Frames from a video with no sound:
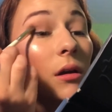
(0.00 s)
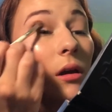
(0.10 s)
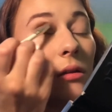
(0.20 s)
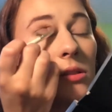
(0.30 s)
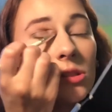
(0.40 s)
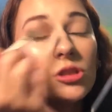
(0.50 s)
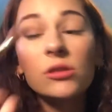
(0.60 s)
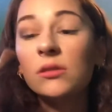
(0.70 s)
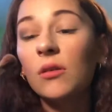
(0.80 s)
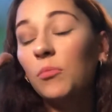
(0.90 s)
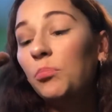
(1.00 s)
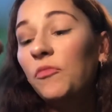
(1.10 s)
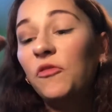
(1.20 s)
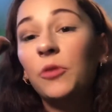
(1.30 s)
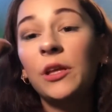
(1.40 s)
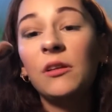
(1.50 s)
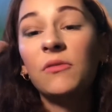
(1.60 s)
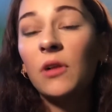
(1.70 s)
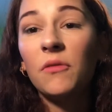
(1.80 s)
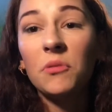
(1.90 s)
And this is just a really
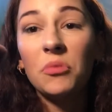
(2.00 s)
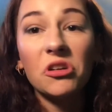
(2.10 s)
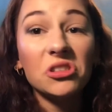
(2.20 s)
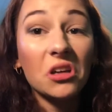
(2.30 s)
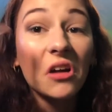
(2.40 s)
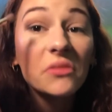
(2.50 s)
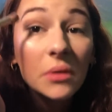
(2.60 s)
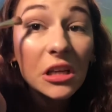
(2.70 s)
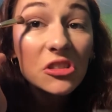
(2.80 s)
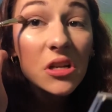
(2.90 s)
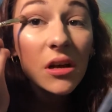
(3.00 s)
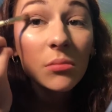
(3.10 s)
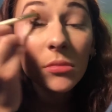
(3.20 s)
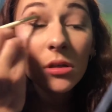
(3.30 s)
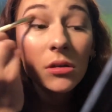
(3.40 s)
fluffy brush I got from H&M.